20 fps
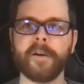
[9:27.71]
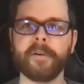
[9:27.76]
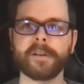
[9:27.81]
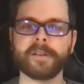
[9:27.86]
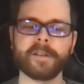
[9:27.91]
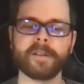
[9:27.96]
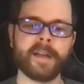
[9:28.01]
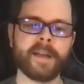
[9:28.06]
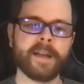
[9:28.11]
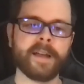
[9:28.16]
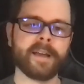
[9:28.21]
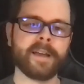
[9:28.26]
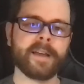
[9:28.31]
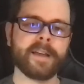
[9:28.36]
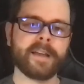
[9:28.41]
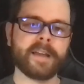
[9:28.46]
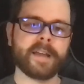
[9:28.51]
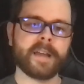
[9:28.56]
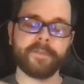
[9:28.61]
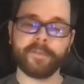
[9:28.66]
And
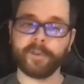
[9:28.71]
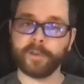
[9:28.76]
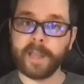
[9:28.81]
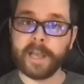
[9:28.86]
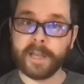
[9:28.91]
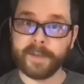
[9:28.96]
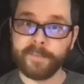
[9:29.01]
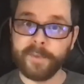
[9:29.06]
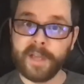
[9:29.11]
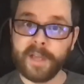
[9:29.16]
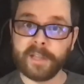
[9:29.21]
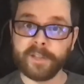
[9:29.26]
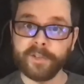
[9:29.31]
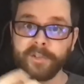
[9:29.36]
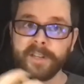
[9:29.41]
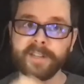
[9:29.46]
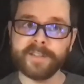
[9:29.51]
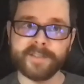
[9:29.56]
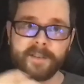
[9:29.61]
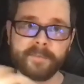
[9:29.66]
if you're like me and you
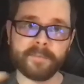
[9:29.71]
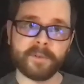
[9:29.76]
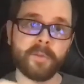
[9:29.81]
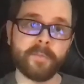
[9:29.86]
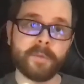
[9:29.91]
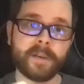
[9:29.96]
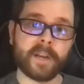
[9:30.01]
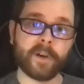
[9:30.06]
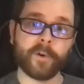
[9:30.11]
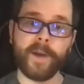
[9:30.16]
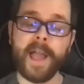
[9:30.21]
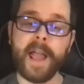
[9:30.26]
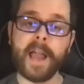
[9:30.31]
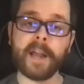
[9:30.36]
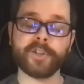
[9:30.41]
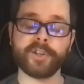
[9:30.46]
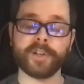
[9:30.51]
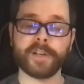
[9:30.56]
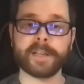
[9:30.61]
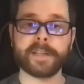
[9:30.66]
need some human
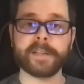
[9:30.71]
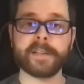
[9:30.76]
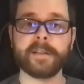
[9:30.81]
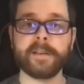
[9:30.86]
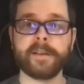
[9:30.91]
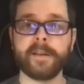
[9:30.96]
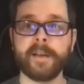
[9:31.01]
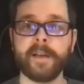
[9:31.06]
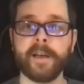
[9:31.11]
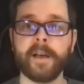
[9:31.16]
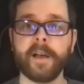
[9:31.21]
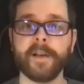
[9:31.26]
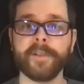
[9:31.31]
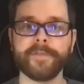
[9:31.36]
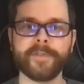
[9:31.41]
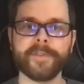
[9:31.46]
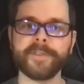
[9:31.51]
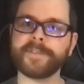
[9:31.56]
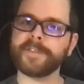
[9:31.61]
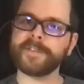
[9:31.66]
interaction,
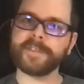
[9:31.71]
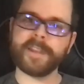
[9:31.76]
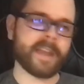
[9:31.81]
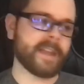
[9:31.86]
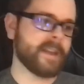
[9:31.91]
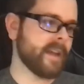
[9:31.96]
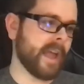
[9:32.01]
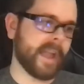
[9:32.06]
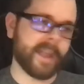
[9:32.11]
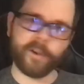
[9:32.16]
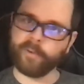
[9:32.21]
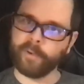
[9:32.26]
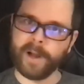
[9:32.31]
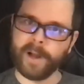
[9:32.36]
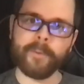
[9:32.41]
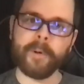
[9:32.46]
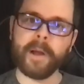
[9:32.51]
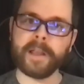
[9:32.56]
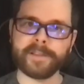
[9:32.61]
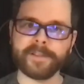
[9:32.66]
this is a great
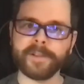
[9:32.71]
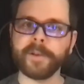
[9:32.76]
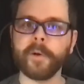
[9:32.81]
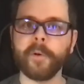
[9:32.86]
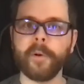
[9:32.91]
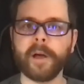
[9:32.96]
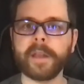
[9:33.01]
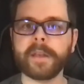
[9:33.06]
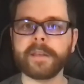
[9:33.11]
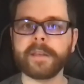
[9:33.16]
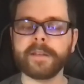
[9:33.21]
way to do it.